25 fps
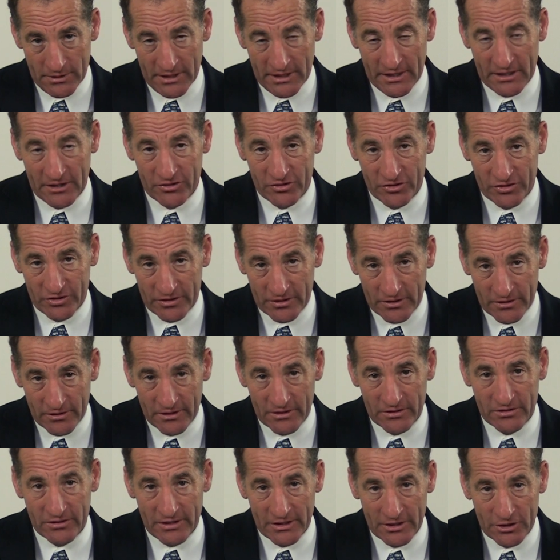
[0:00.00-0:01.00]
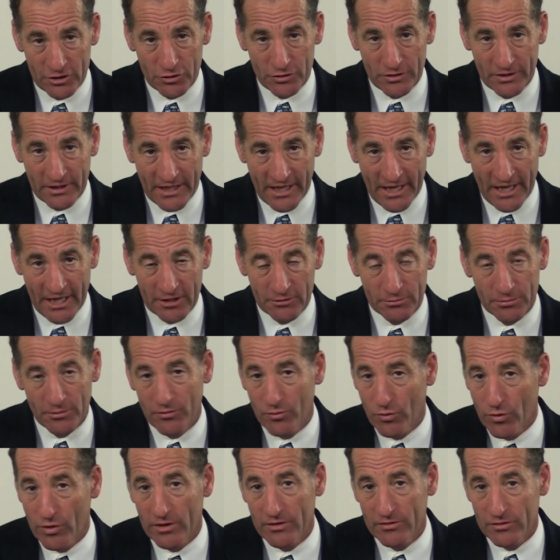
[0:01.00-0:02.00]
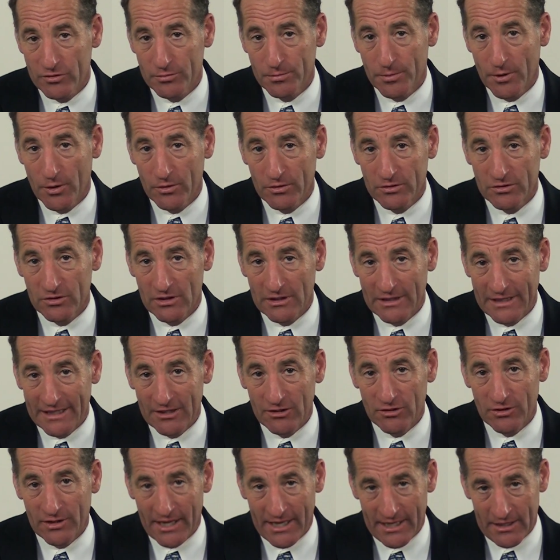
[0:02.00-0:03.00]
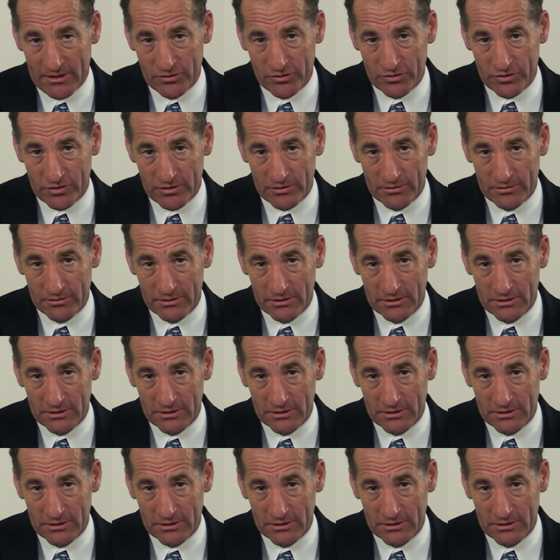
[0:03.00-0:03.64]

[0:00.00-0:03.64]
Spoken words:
in a serious injury case before you've spoken to legal counsel.